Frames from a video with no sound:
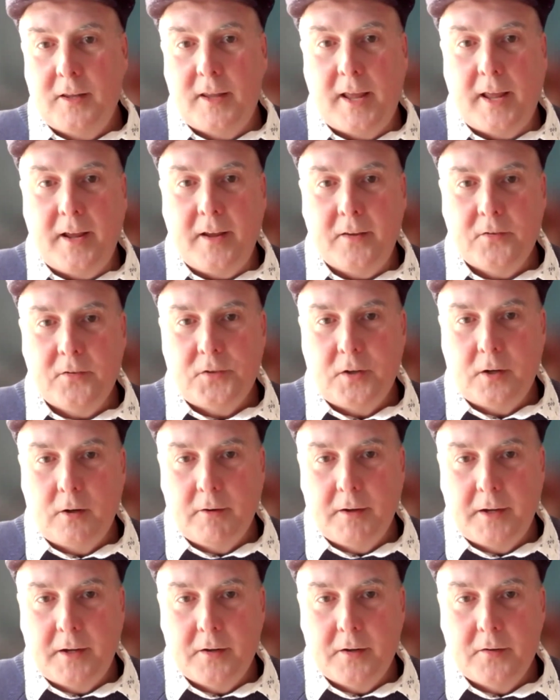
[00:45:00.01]
has
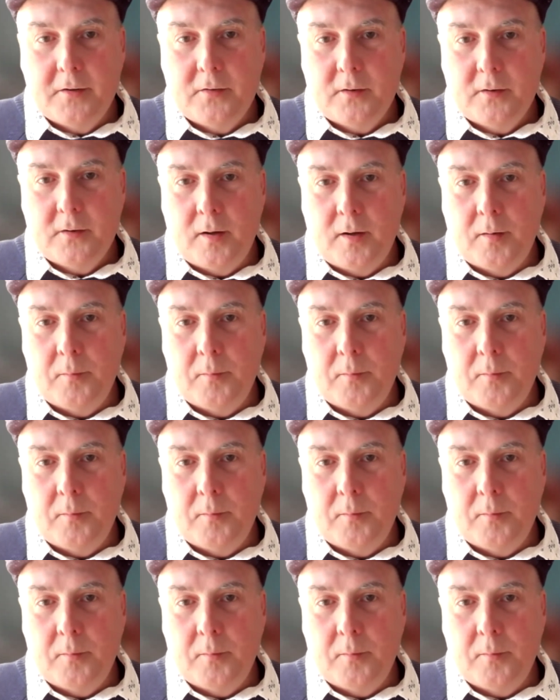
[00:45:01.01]
generated